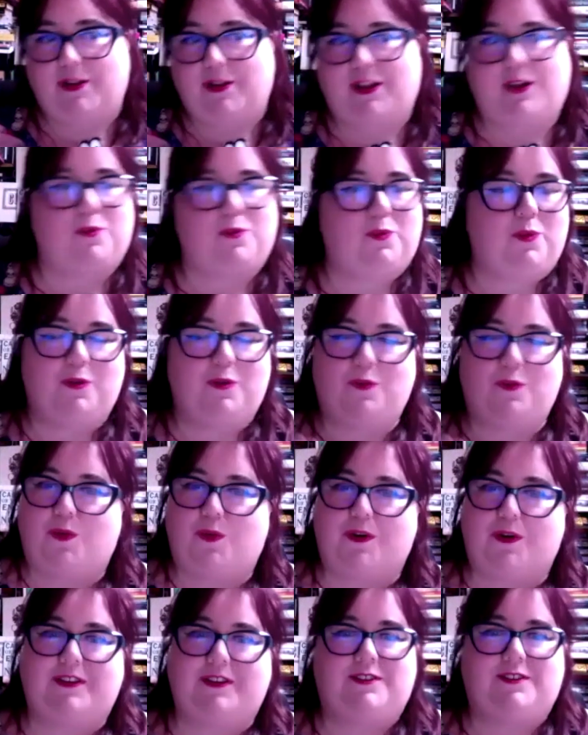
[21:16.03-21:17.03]
like
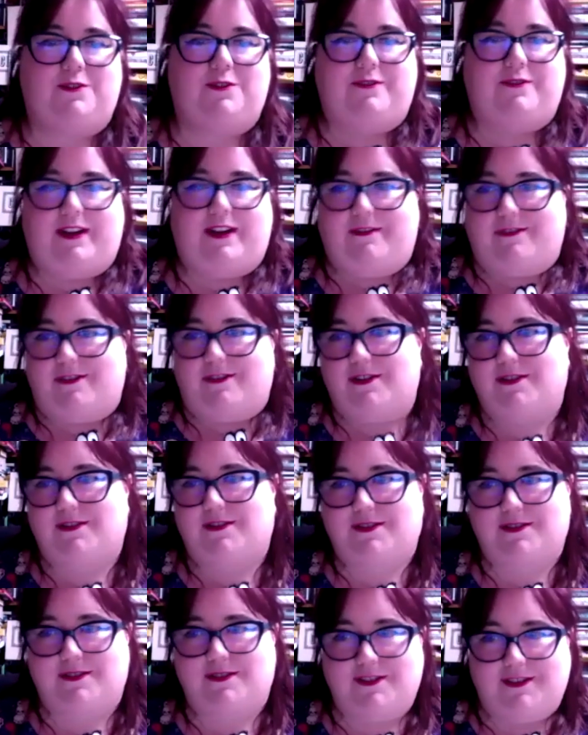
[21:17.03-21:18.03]
what is your favorites?